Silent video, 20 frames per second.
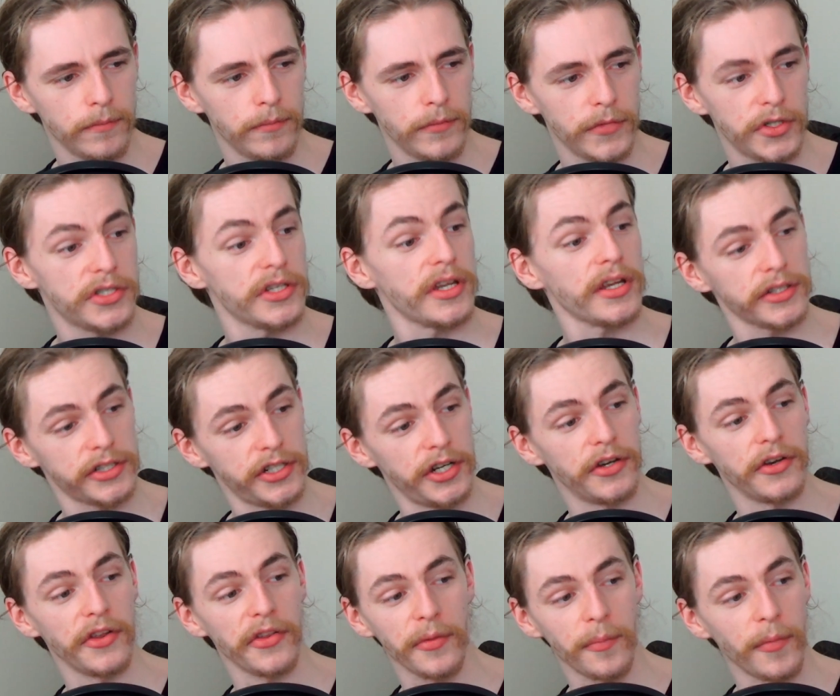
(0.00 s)
Which is actually
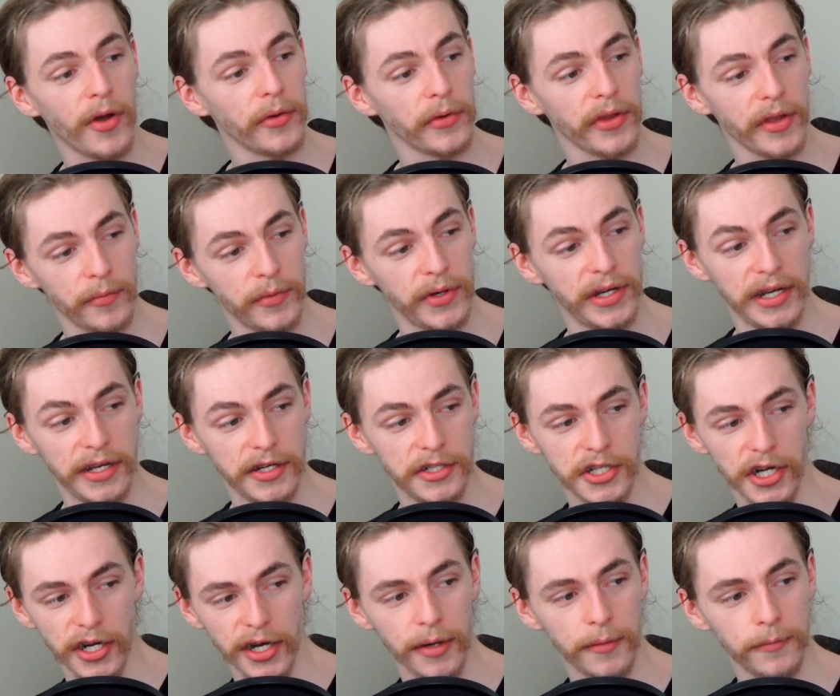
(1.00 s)
another mod that we need
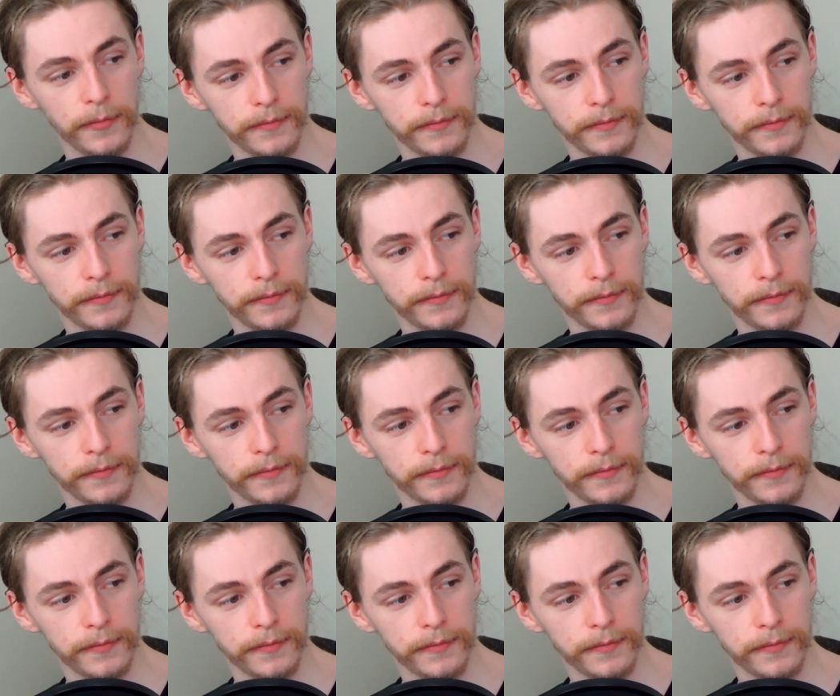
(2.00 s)
to check out.